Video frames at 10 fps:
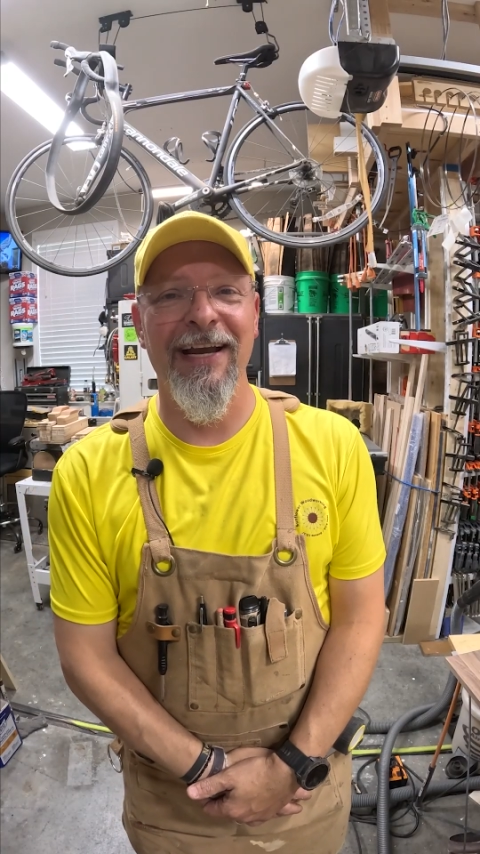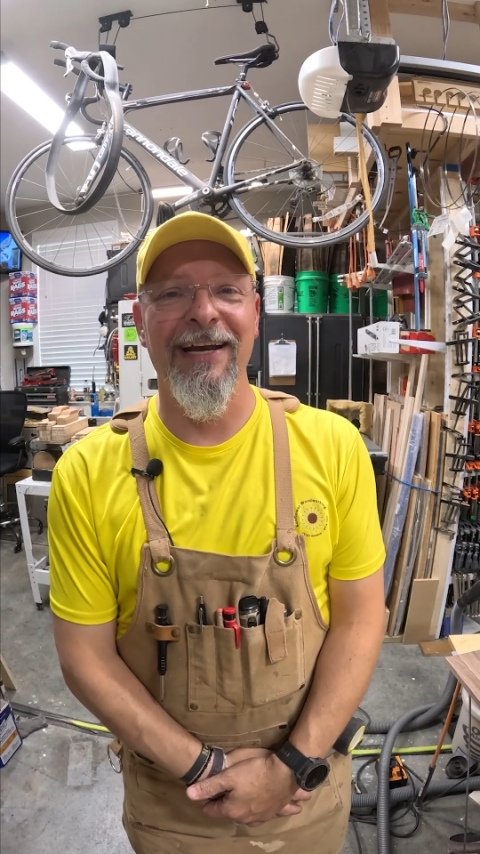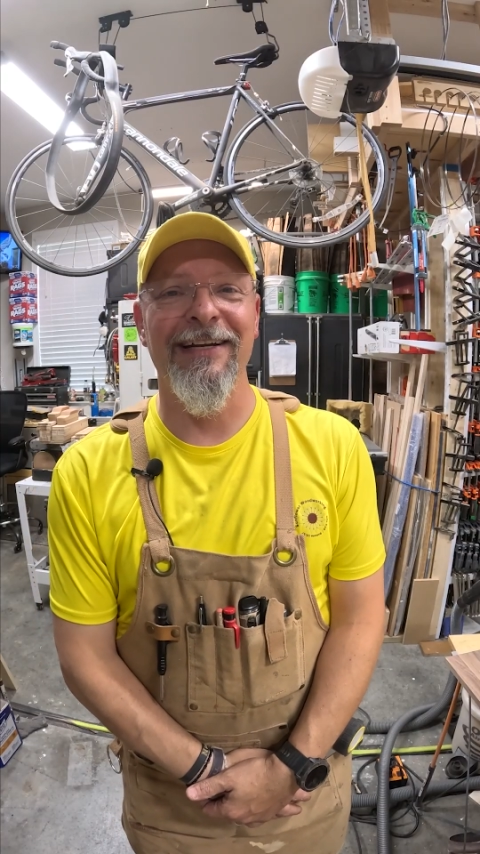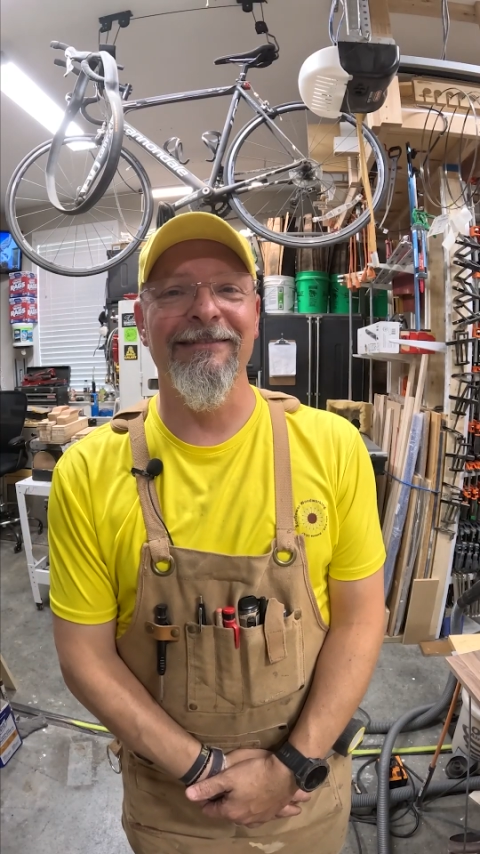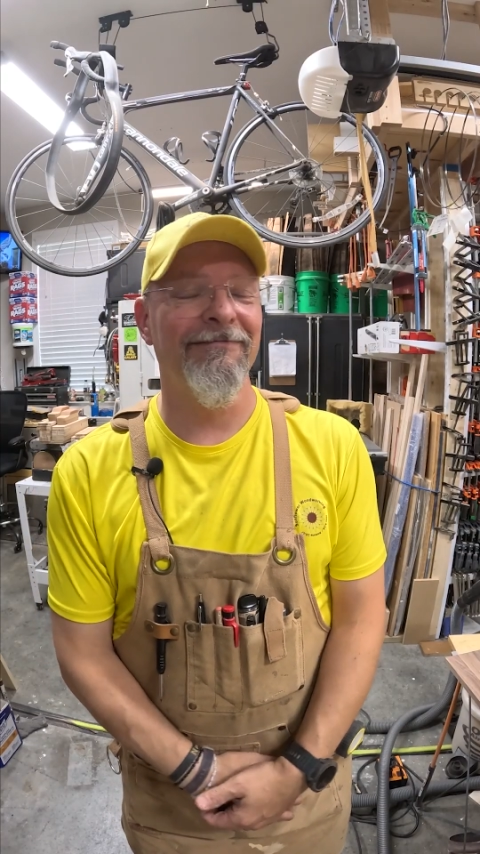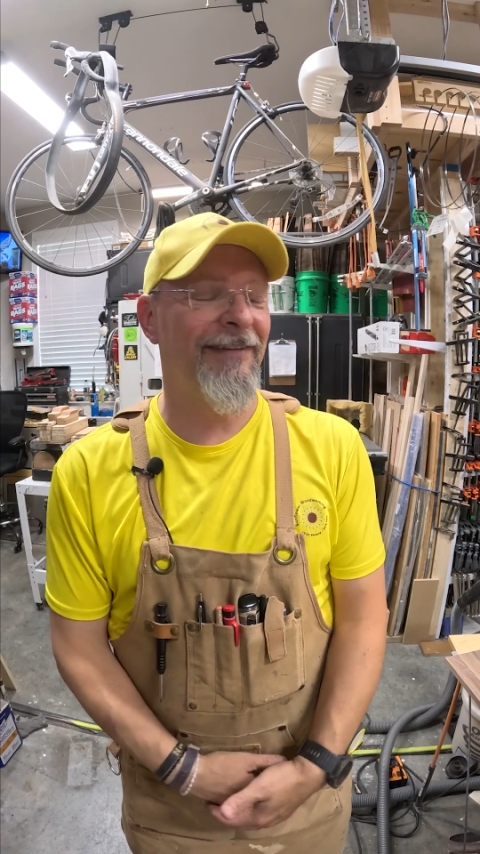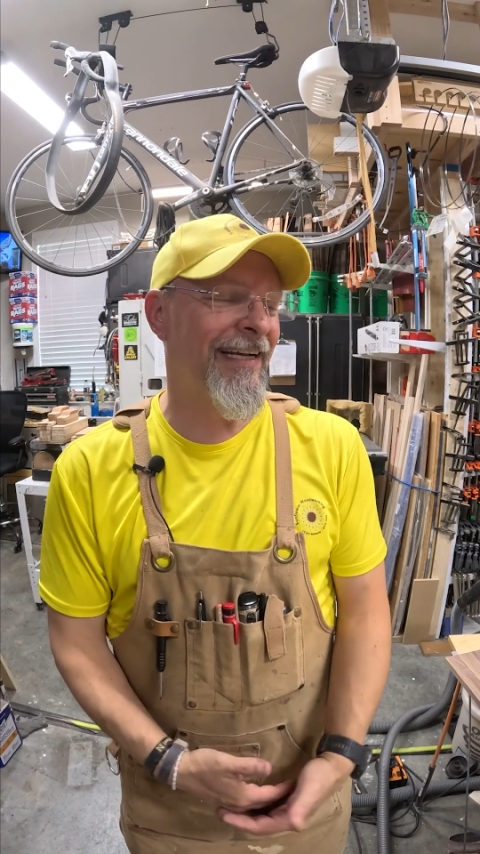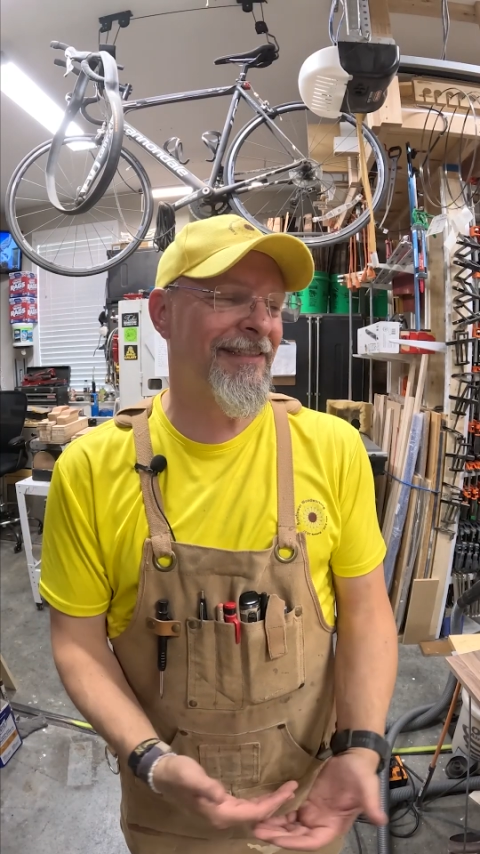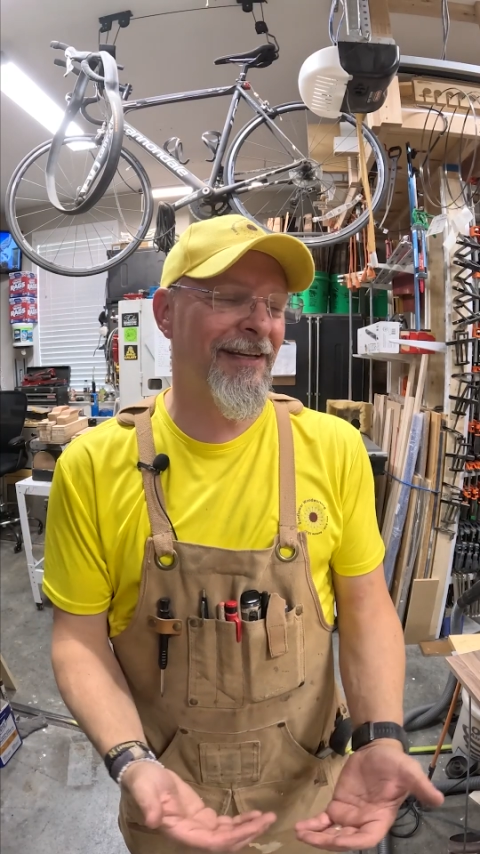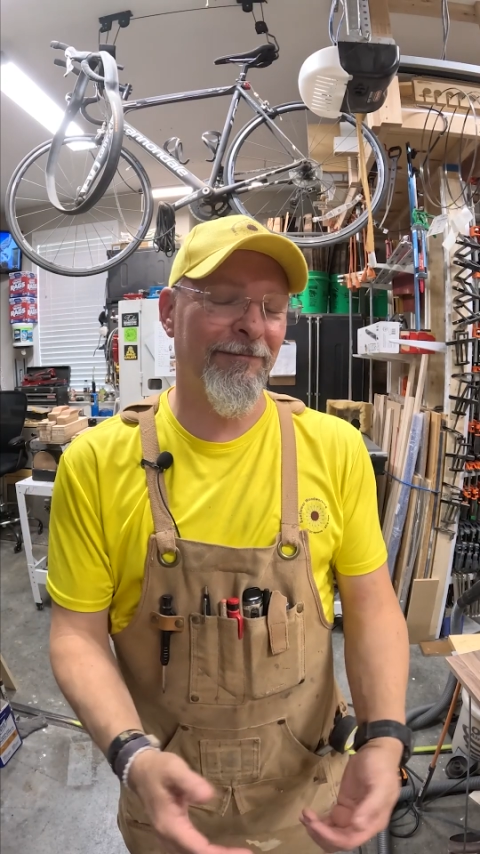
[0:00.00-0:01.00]
And
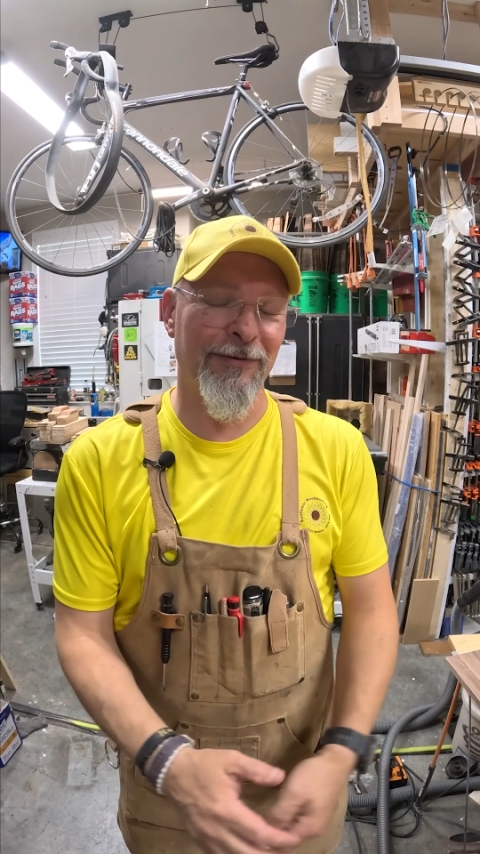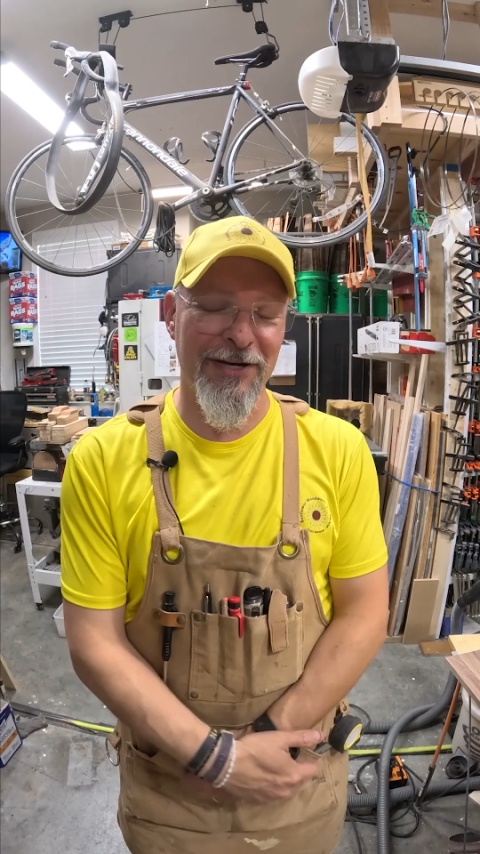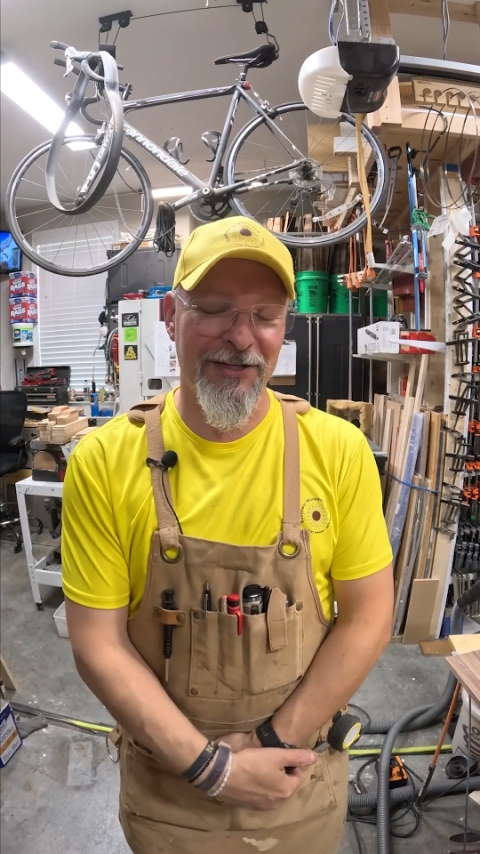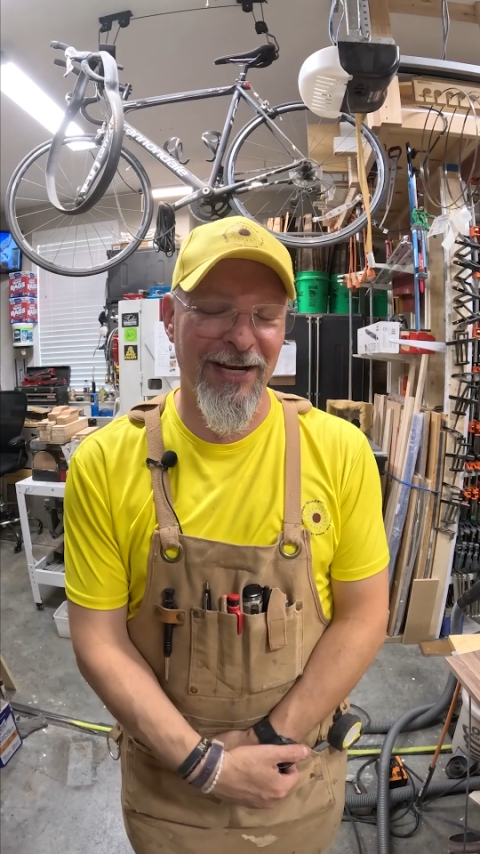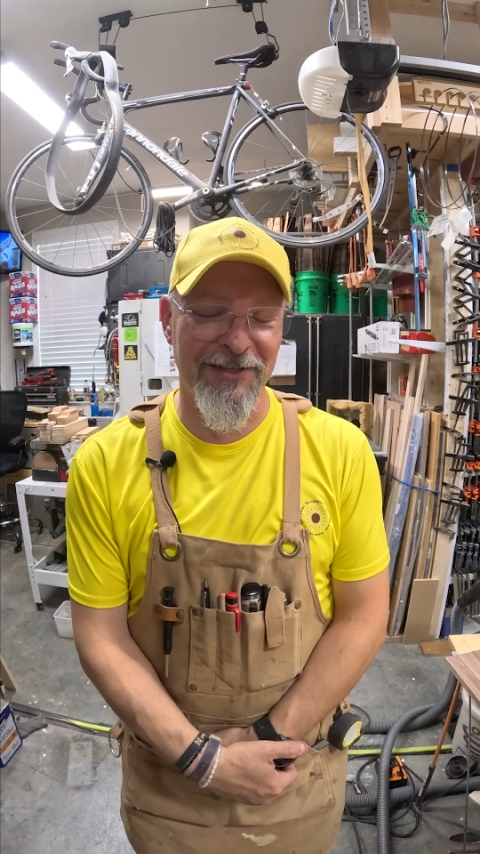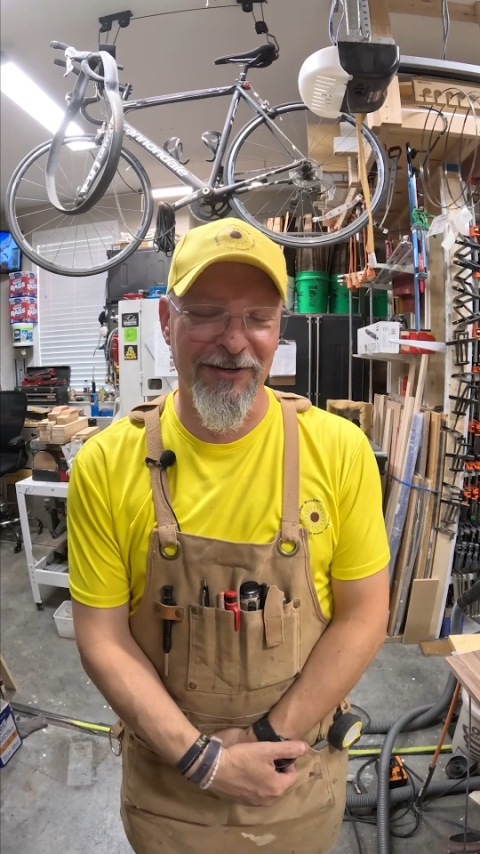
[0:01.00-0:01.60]
like I said, appreciate